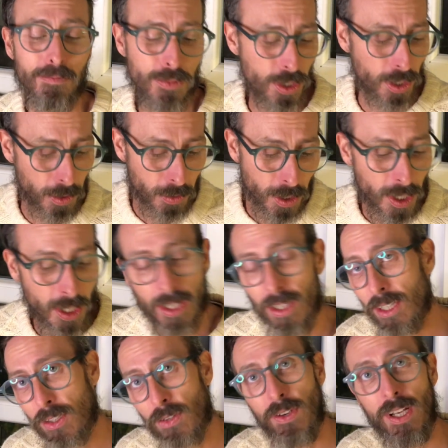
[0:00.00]
So
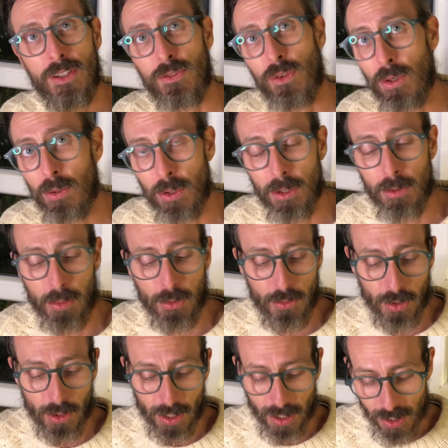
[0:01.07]
let's fast forward
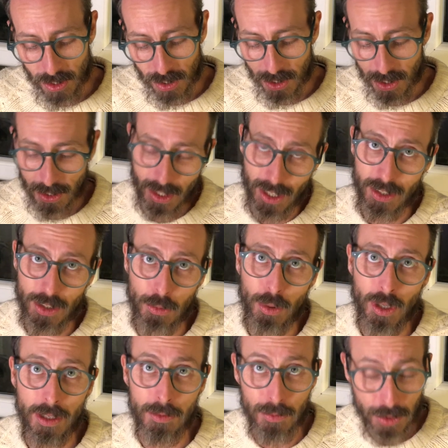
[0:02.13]
before I just discuss the
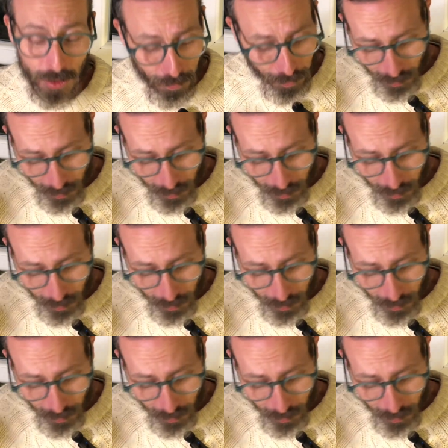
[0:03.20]
problems.